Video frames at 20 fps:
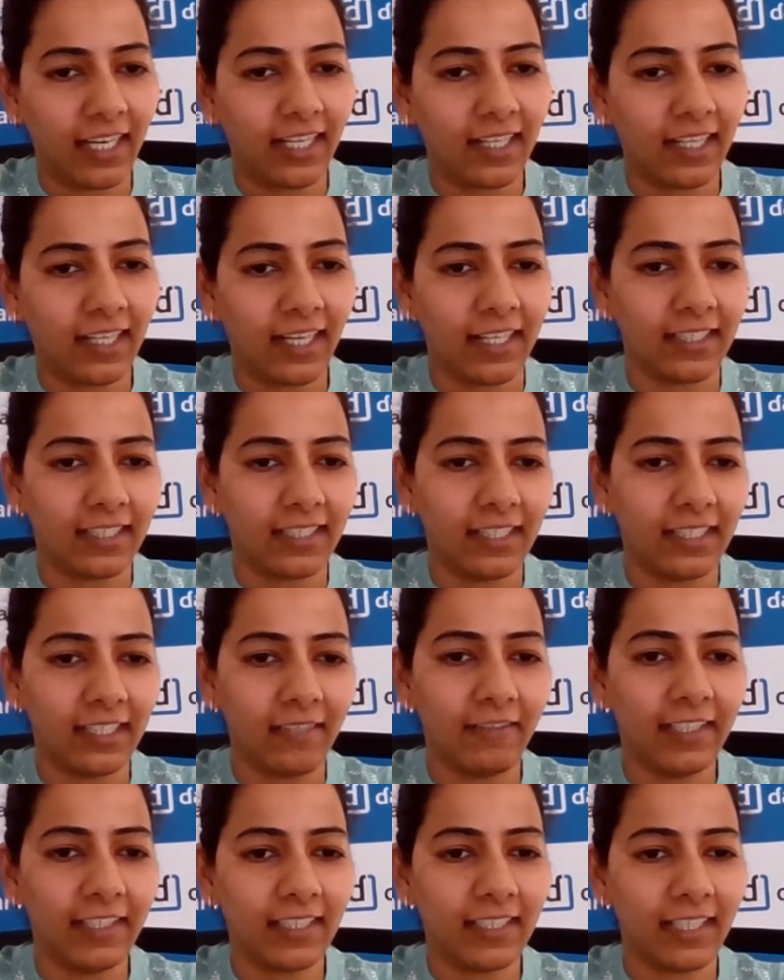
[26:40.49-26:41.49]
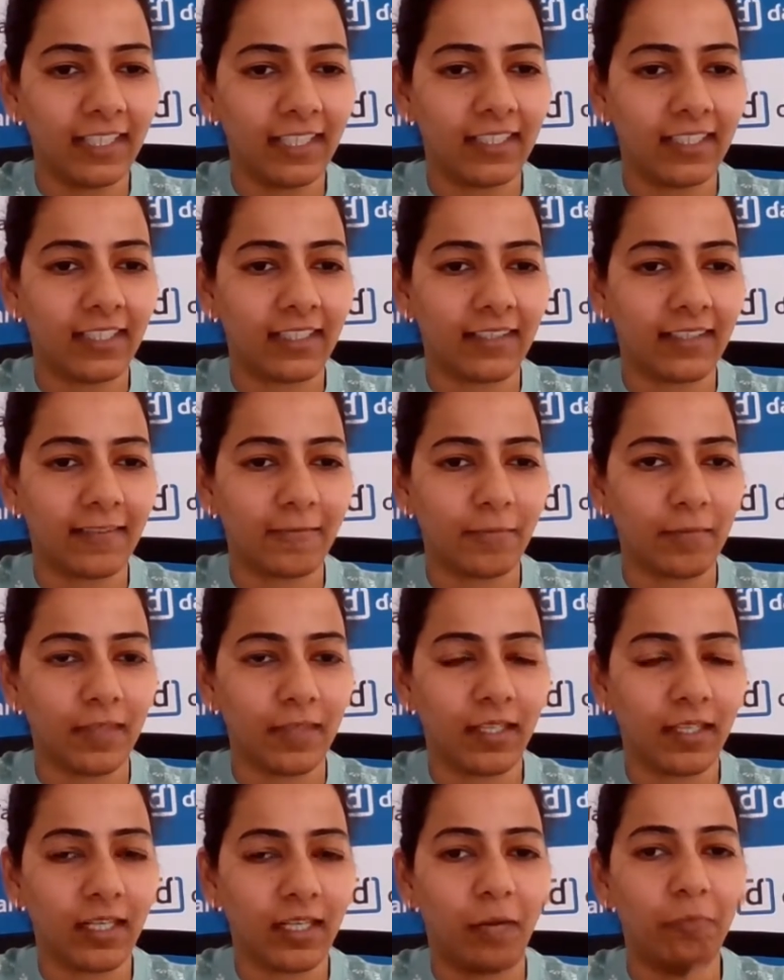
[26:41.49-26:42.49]
And I think giving that
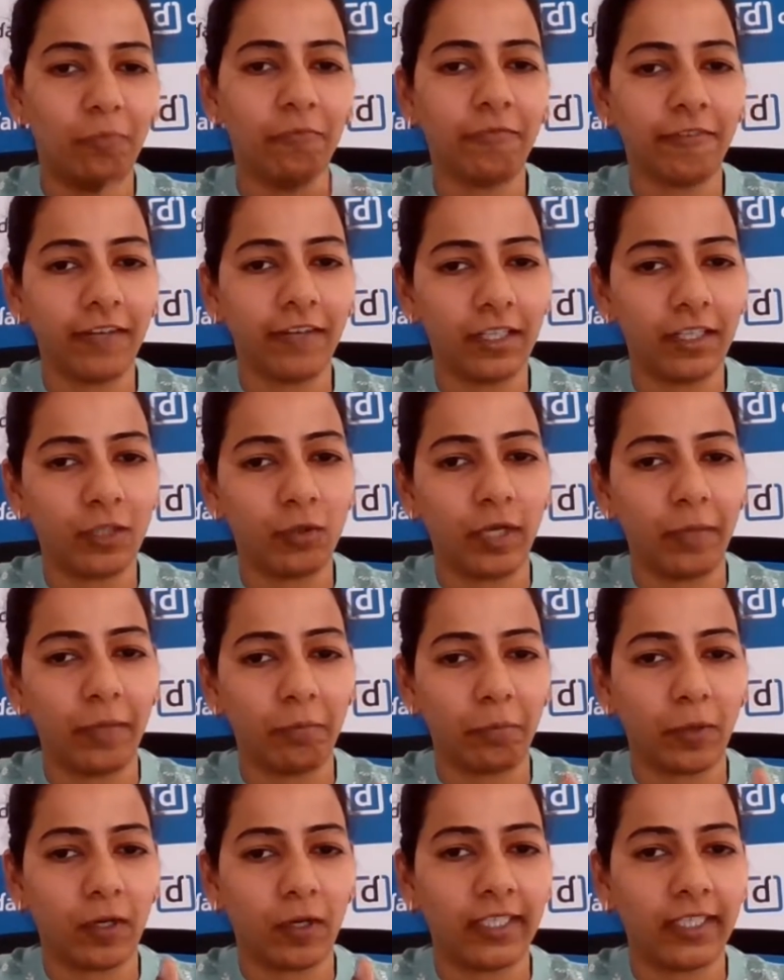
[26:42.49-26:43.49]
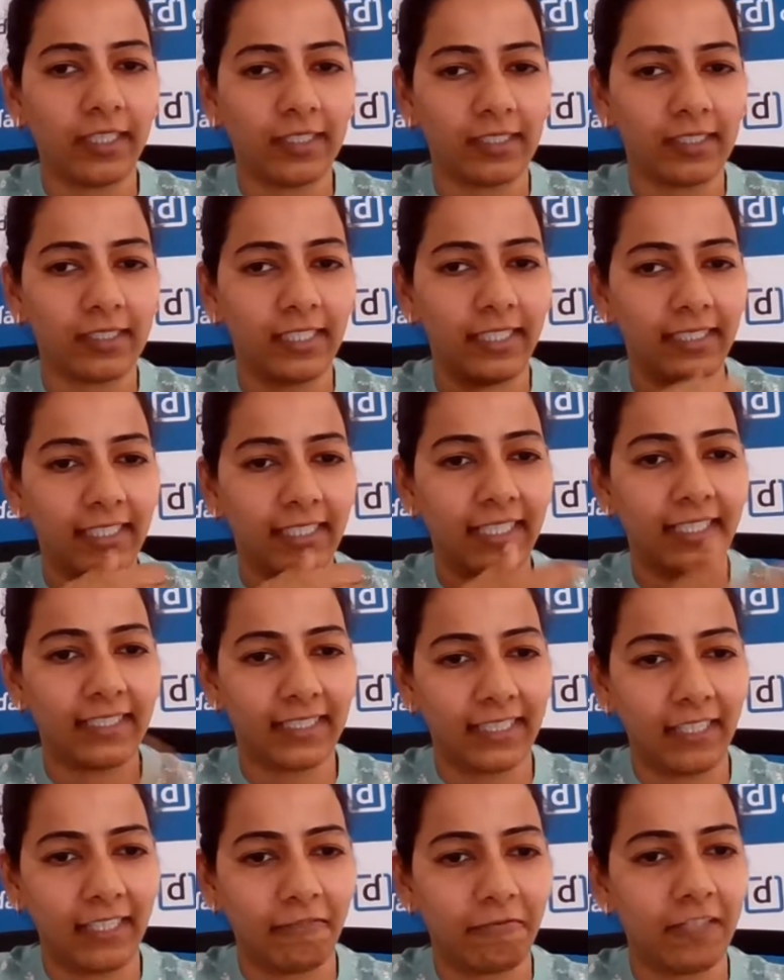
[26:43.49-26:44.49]
comfort to employees that their
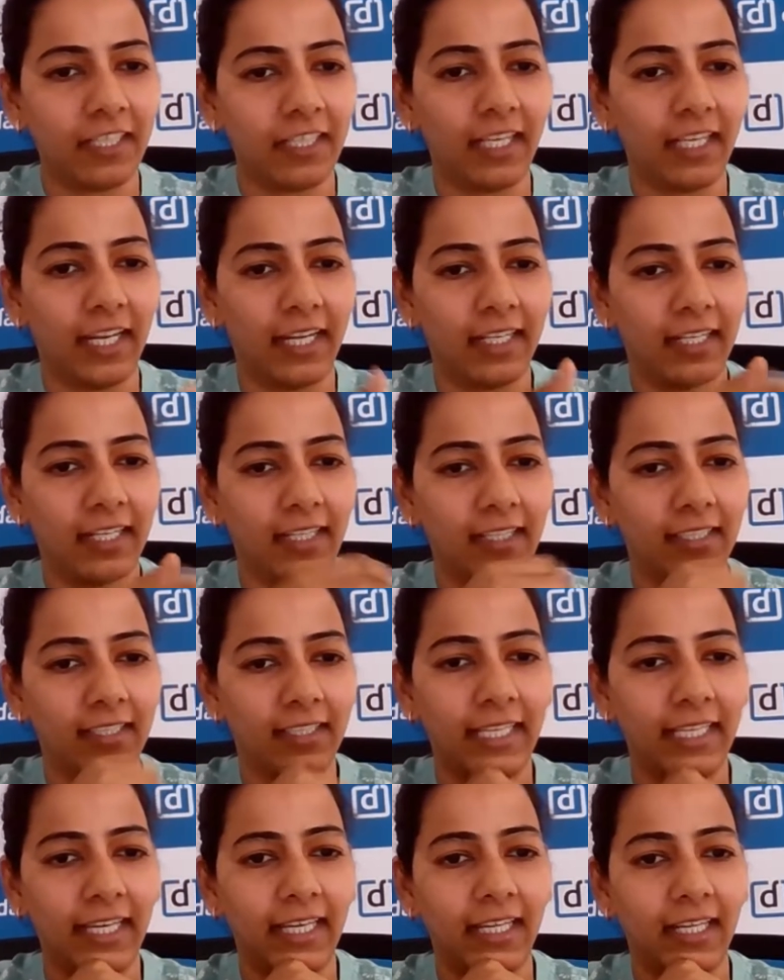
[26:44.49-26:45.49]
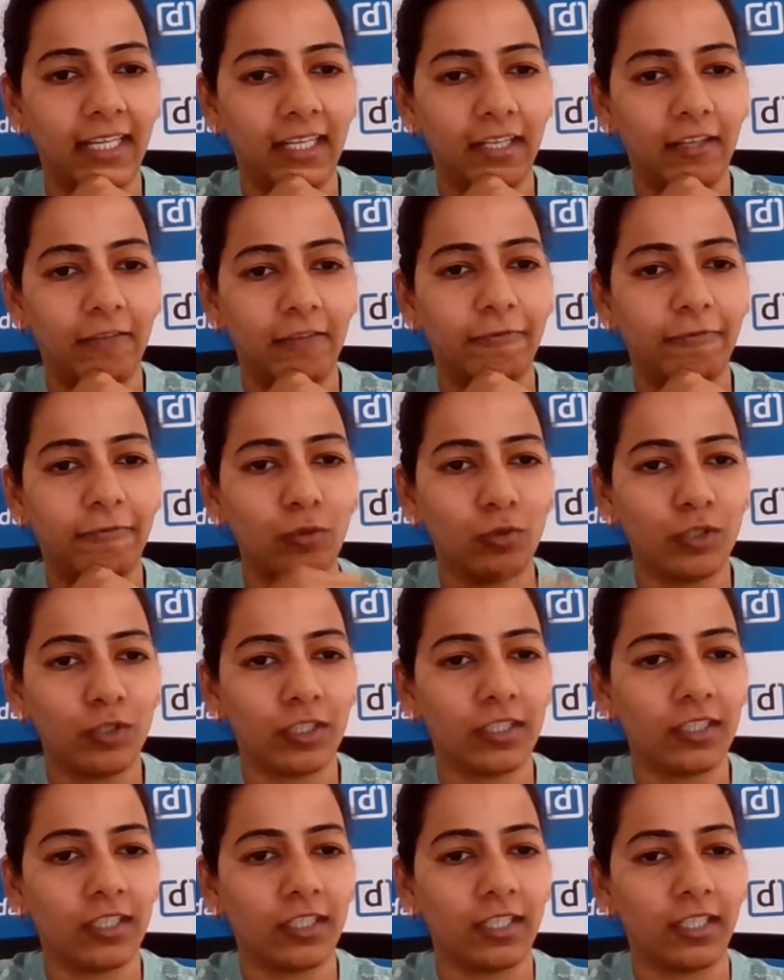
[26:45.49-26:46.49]
safety and their
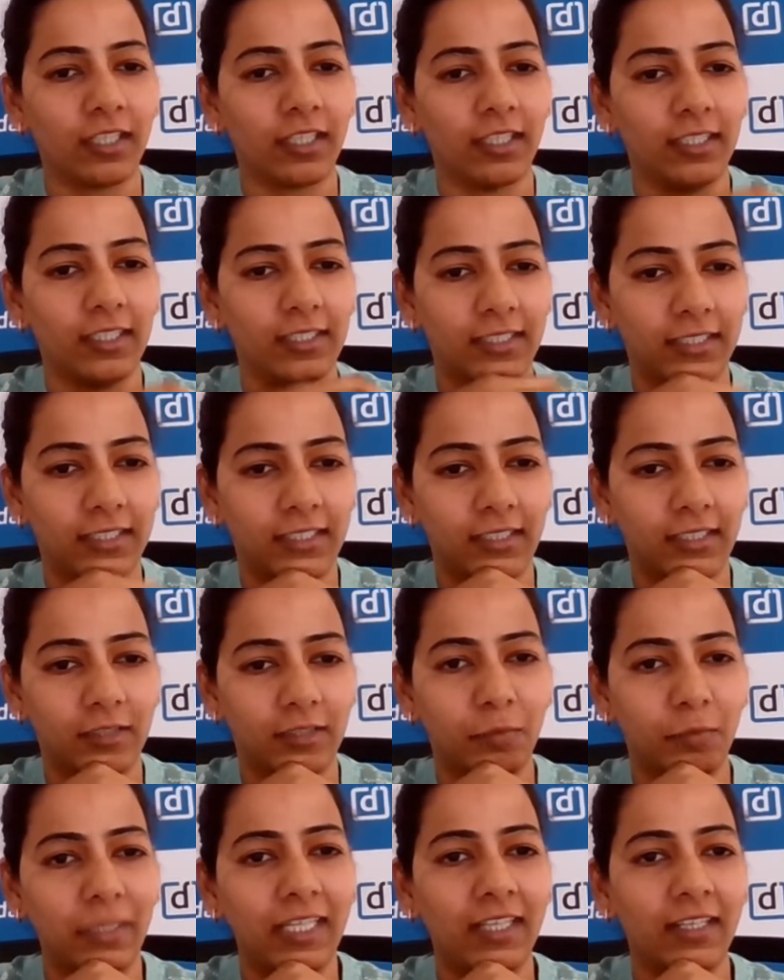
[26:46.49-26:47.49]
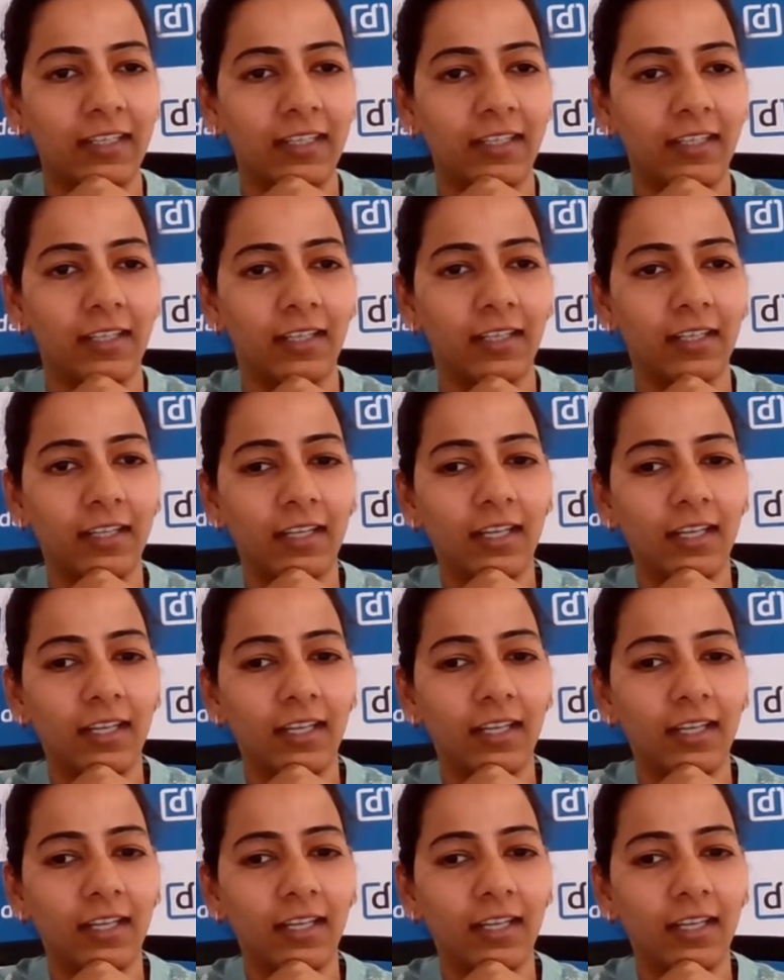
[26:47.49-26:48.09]
future is being